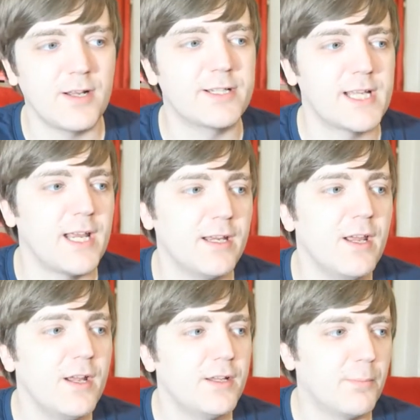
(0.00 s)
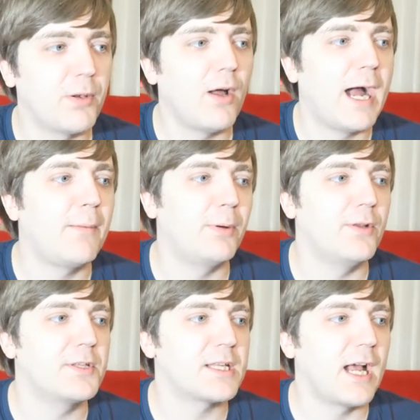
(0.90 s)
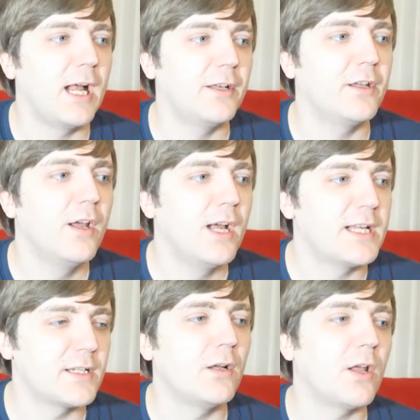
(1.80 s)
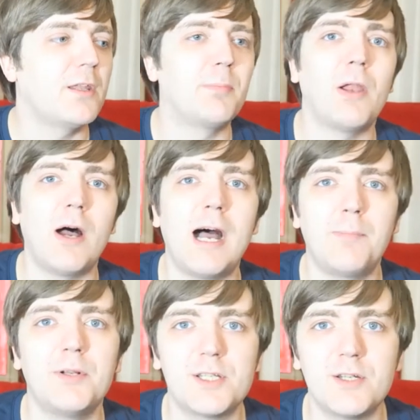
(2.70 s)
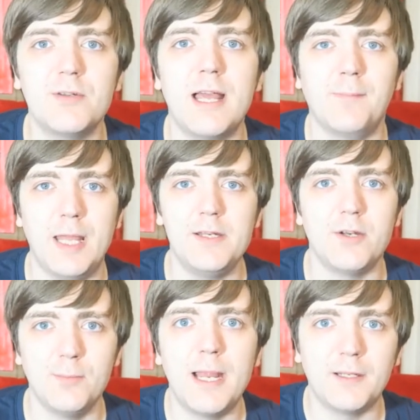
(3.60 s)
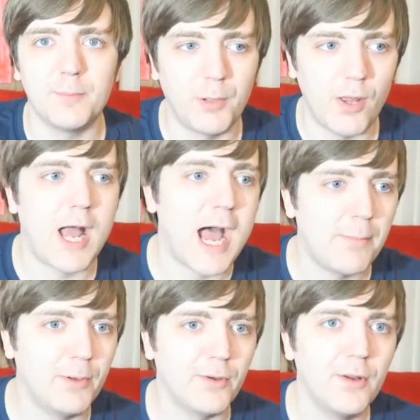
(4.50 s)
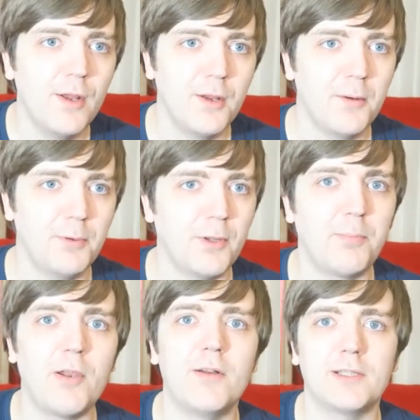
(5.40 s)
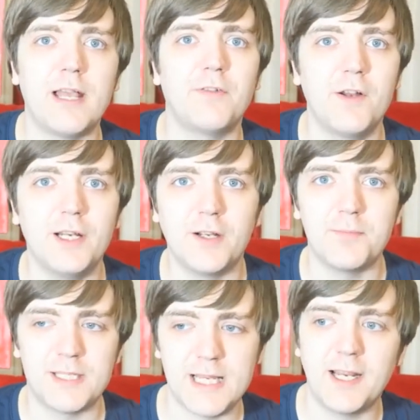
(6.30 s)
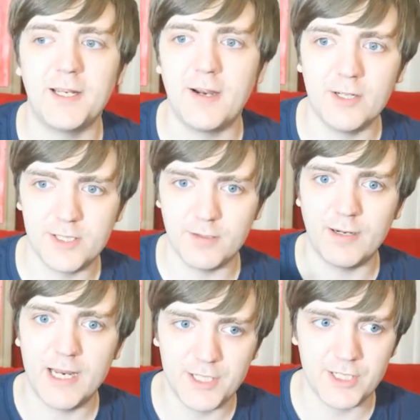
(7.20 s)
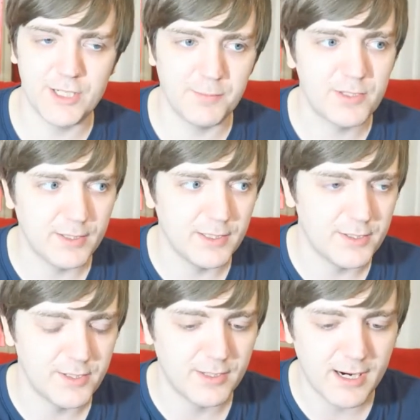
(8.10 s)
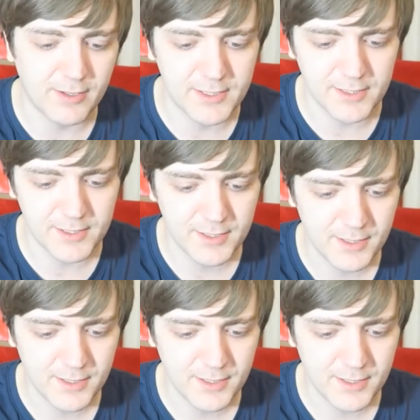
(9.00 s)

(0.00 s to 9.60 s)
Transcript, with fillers: Like I say, the plot happens and it's not like the plot happens to them. They do make the plot happen but the plot definitely comes secondary to the relationship between these two characters.